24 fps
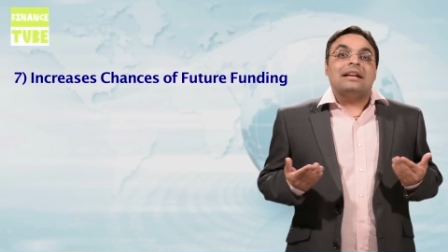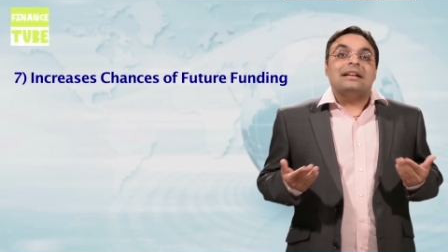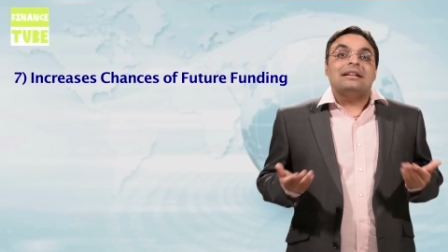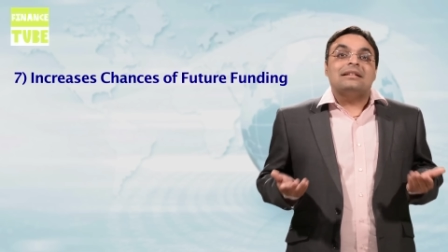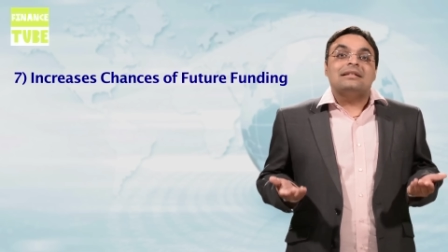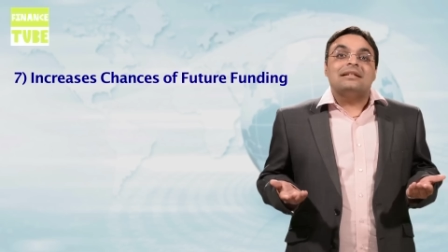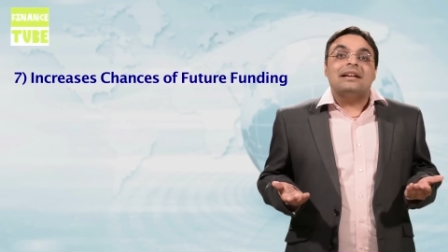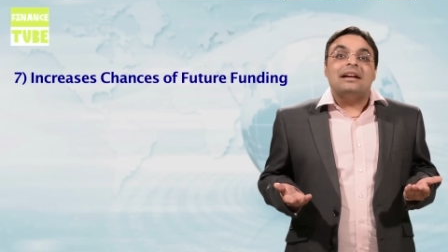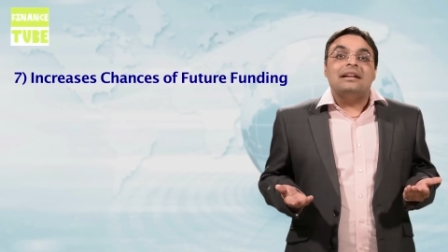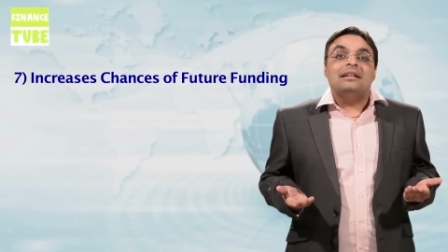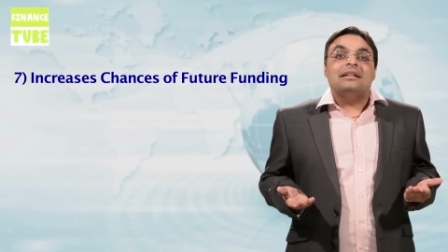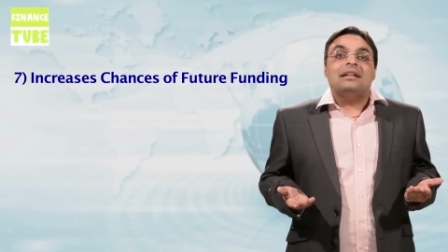et
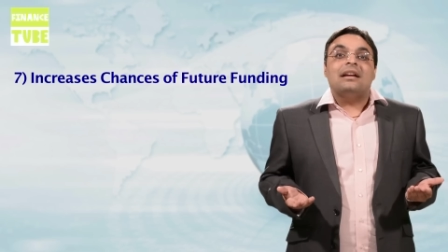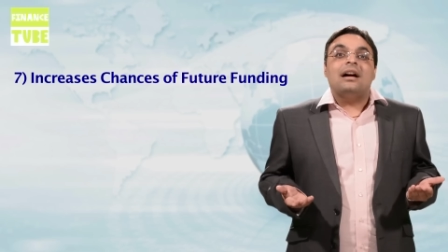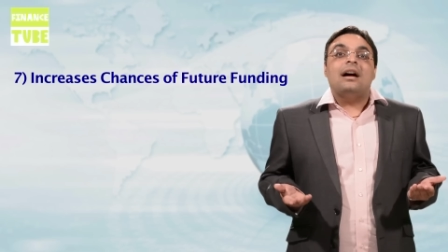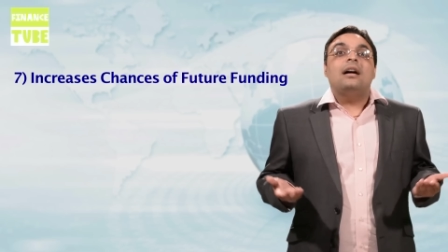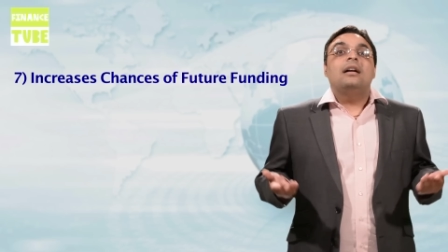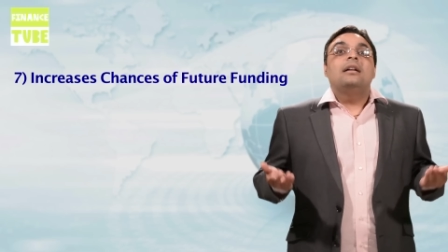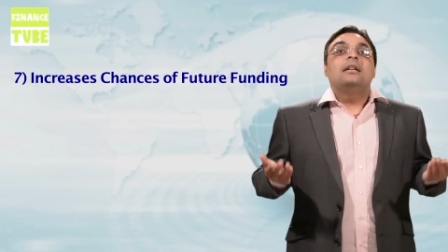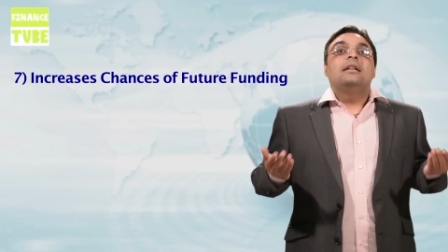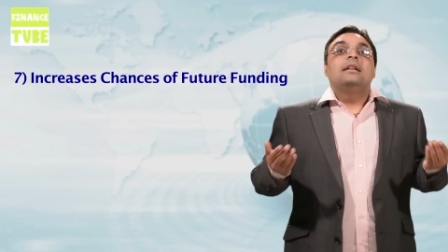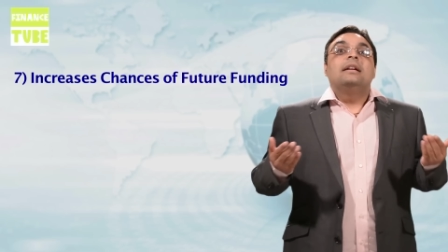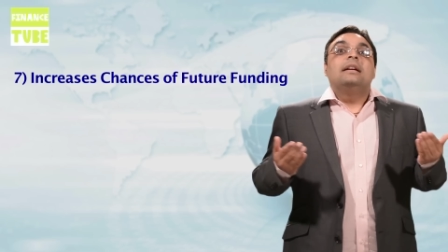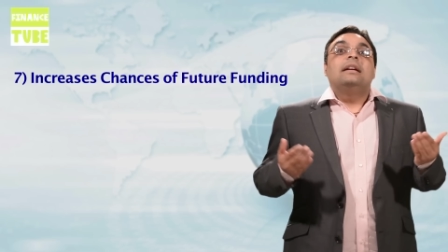
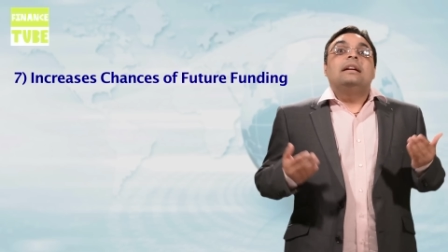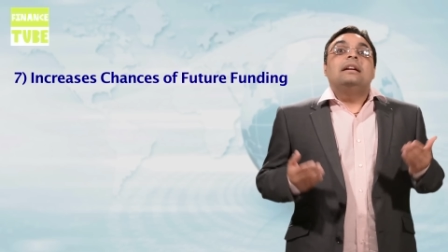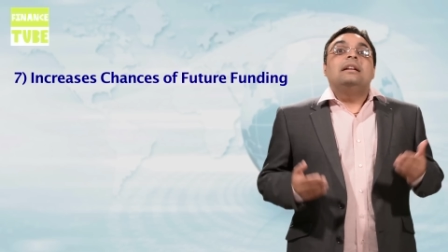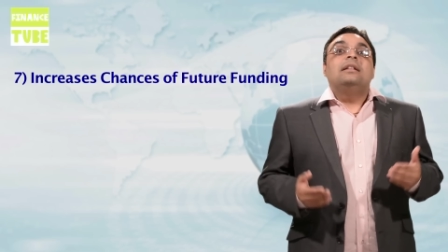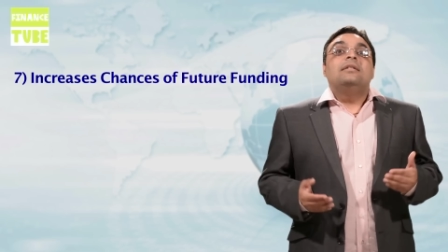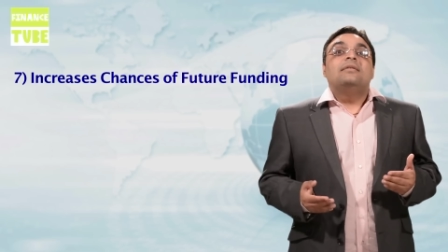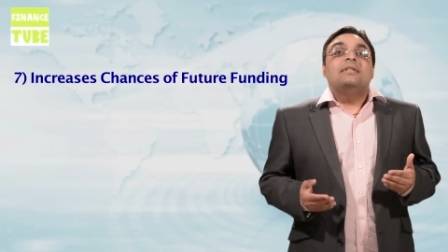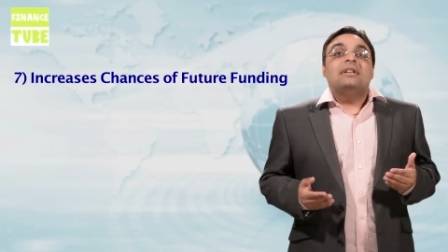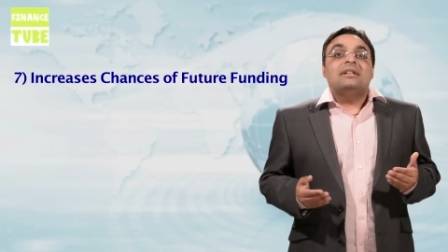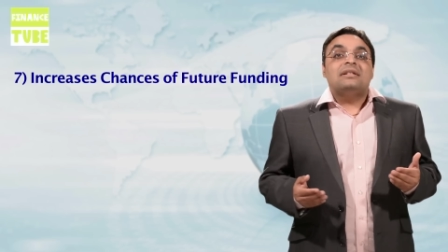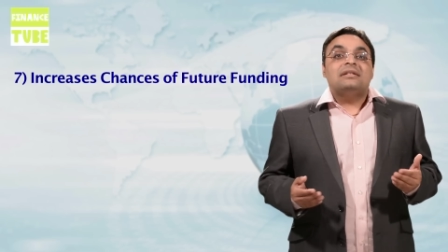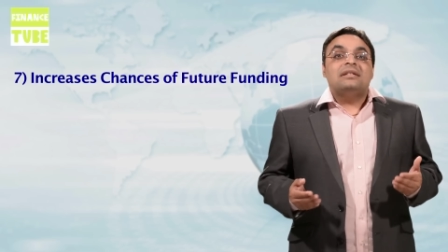cetera
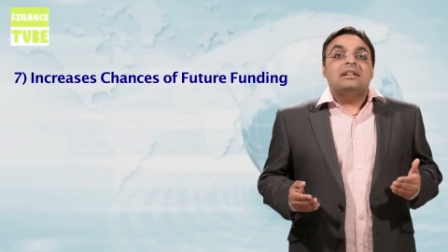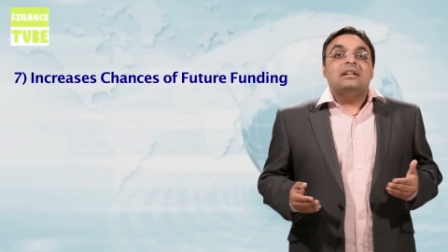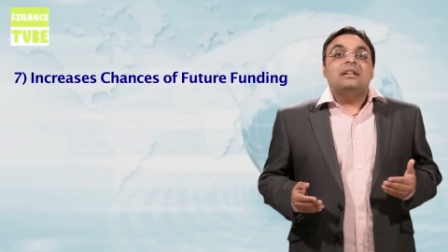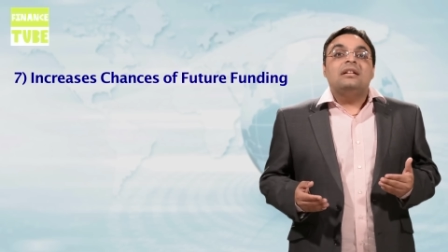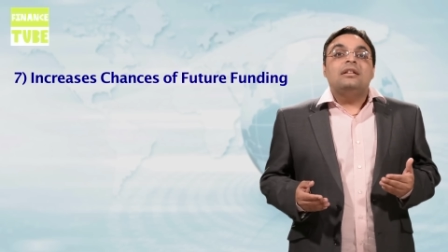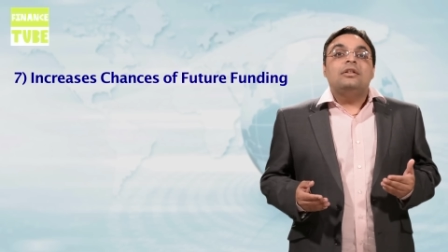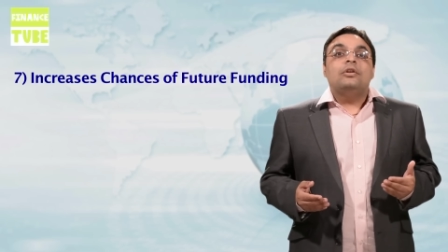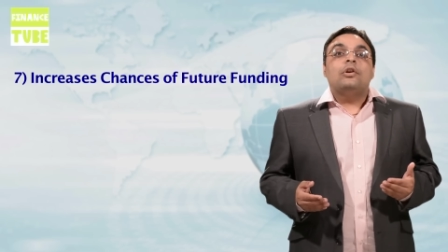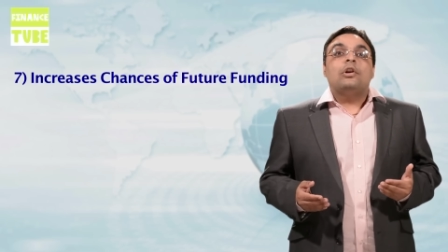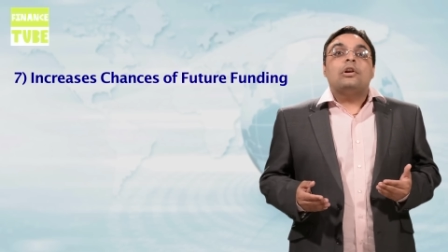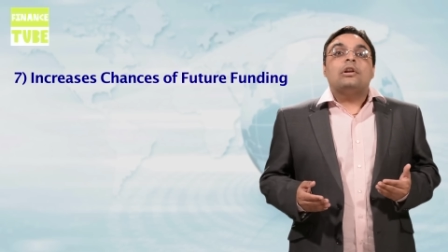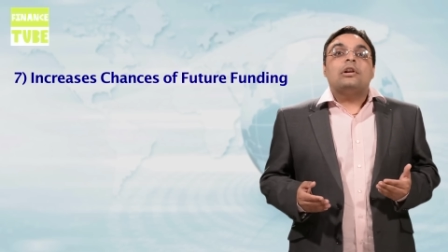investing
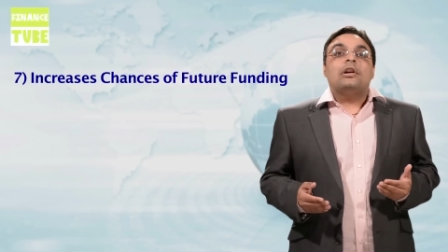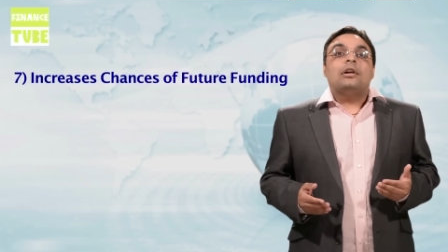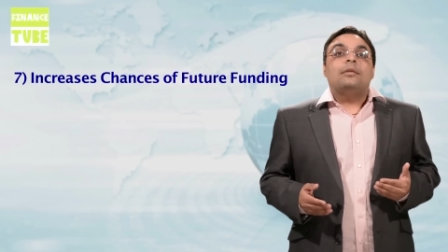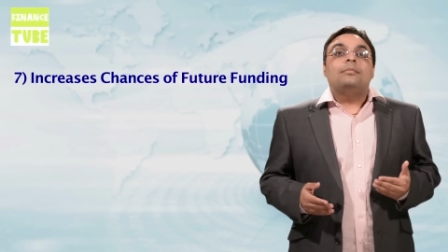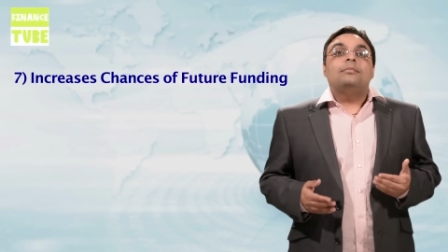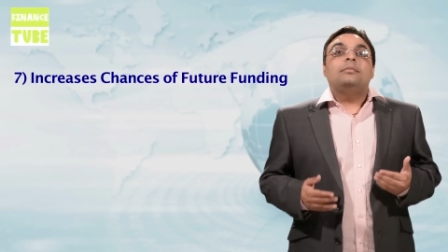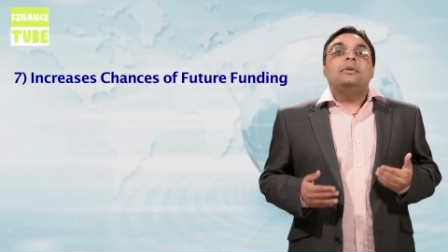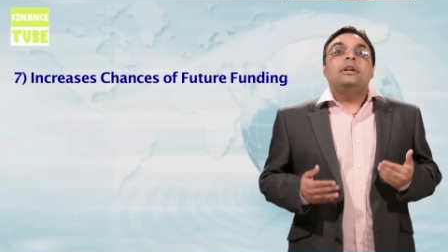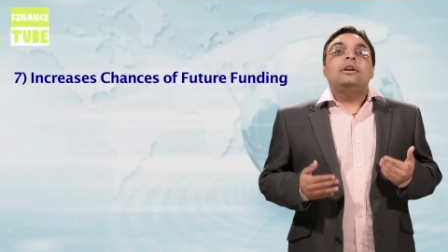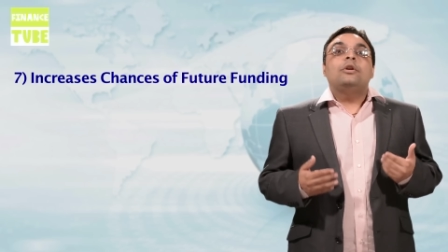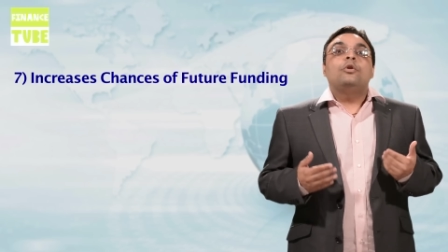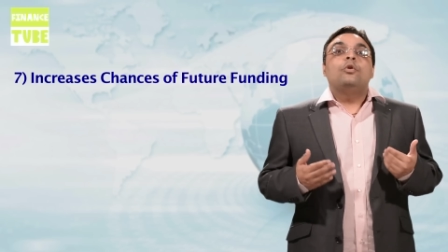in your
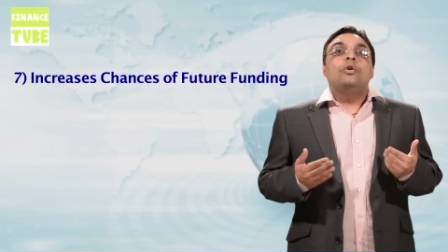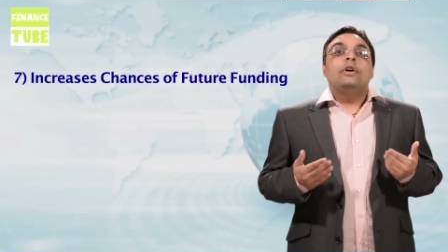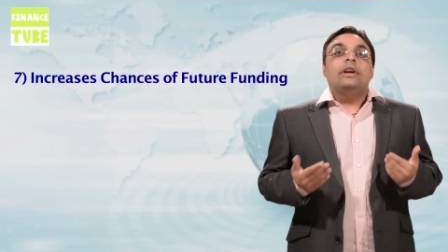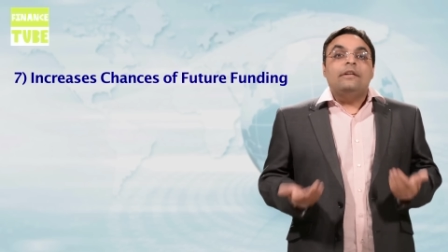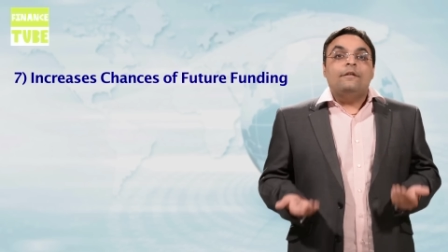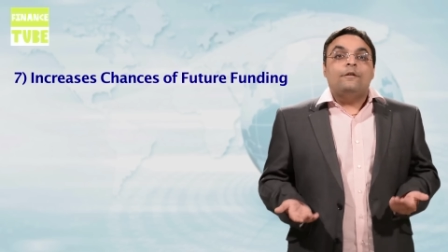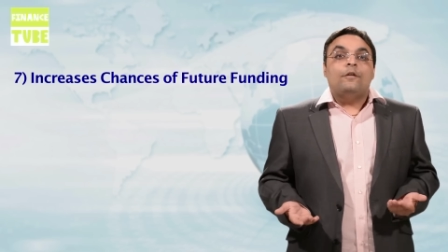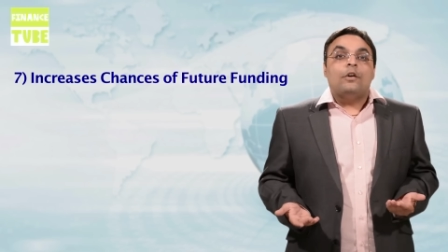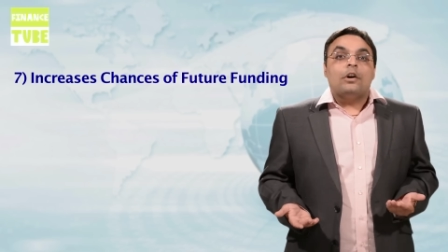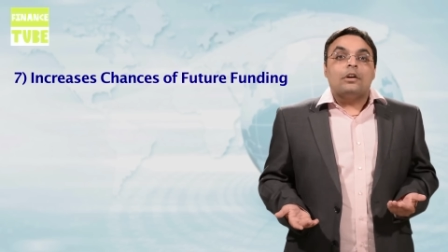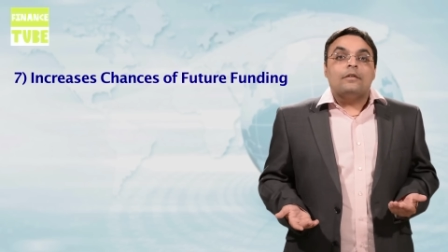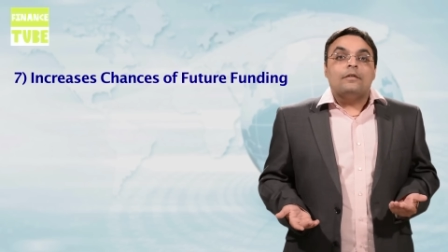company going
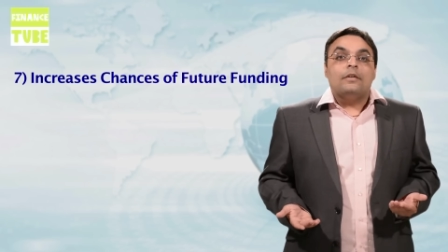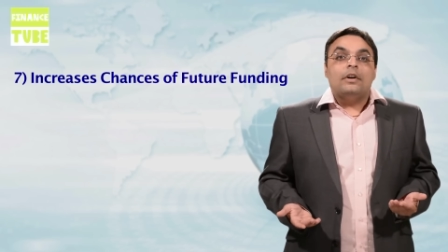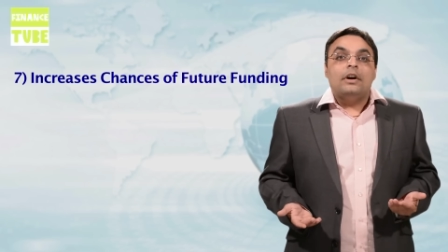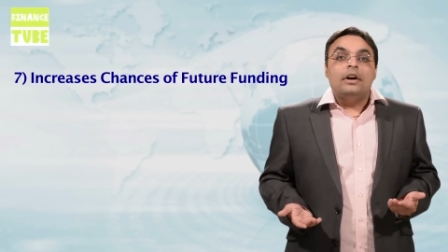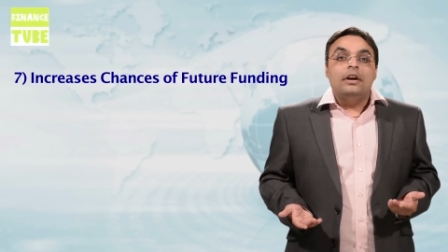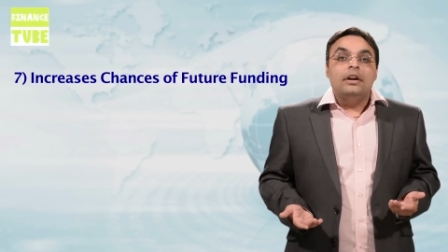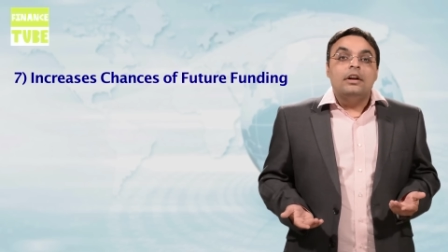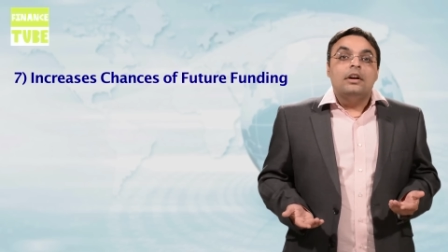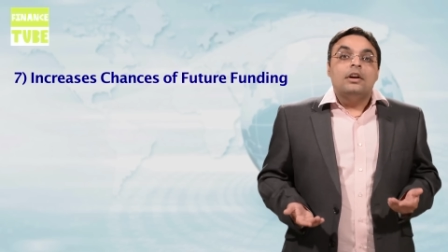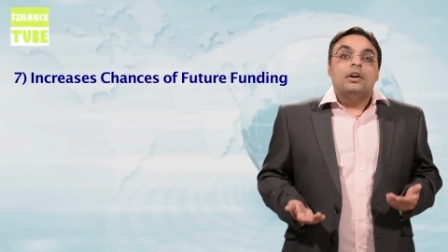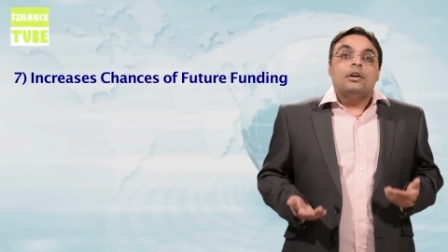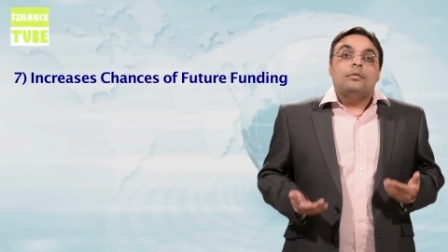
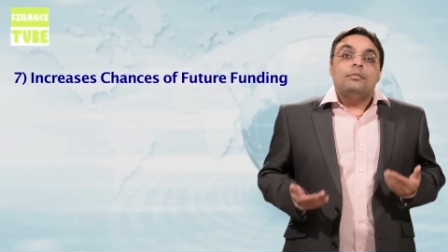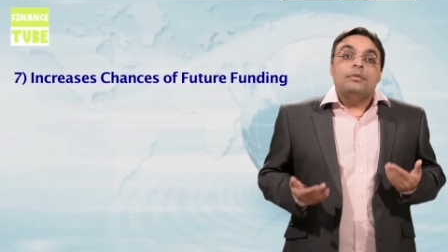forward,